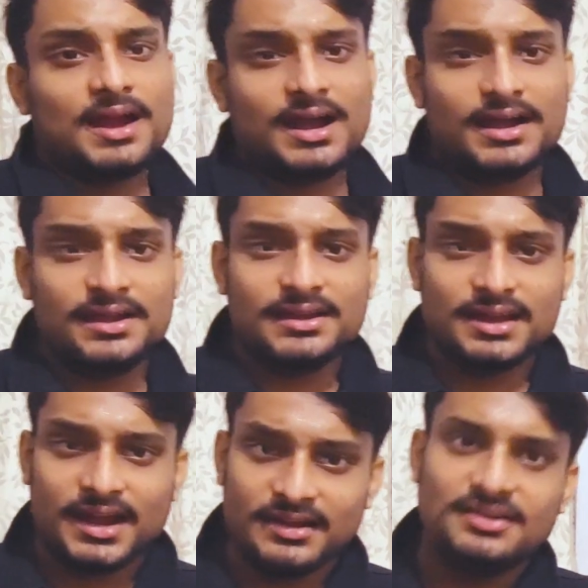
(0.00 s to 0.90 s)
i
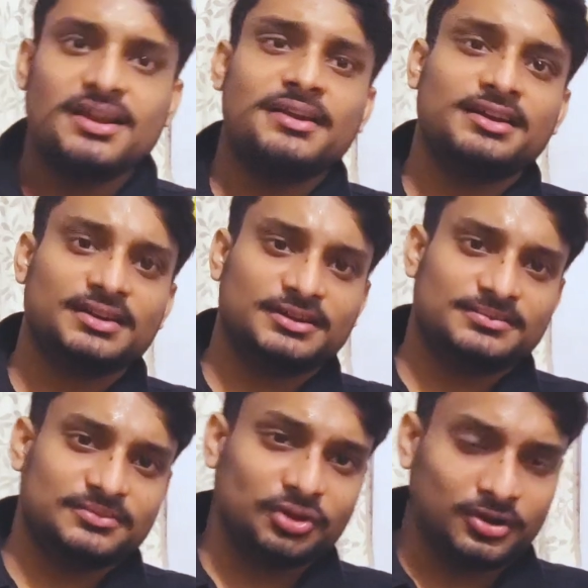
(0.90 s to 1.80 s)
had tried a
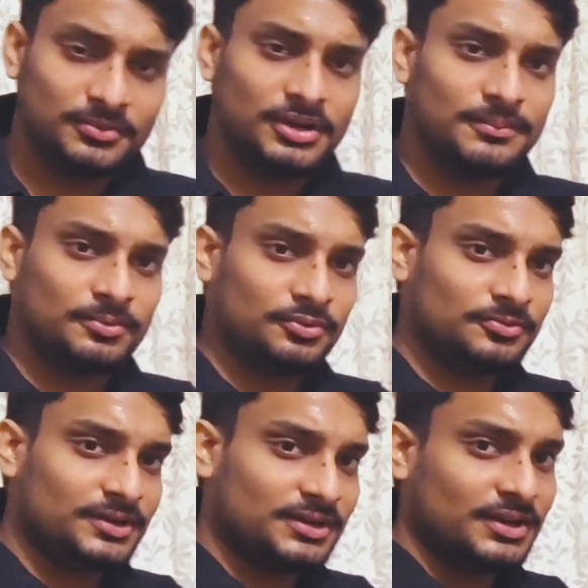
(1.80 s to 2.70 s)
normal approach
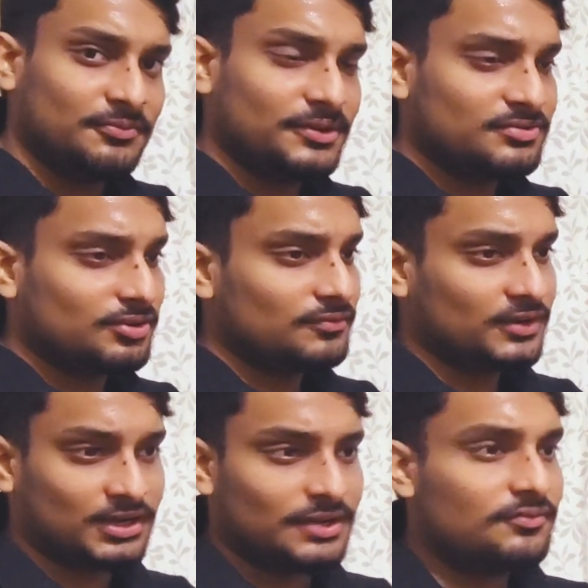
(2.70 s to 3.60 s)
but it was not
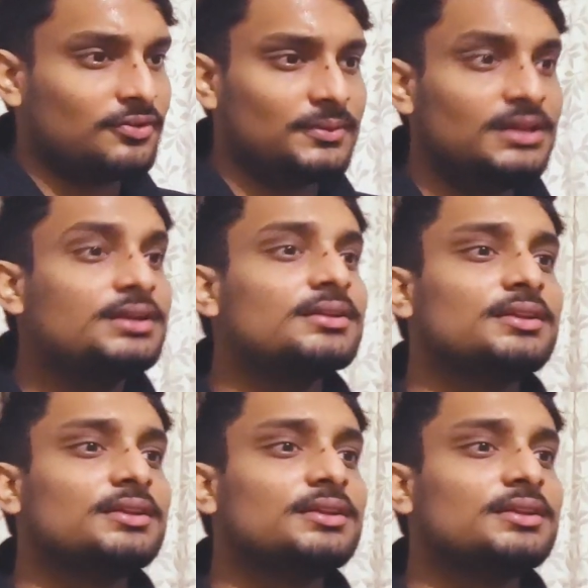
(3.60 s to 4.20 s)
working for me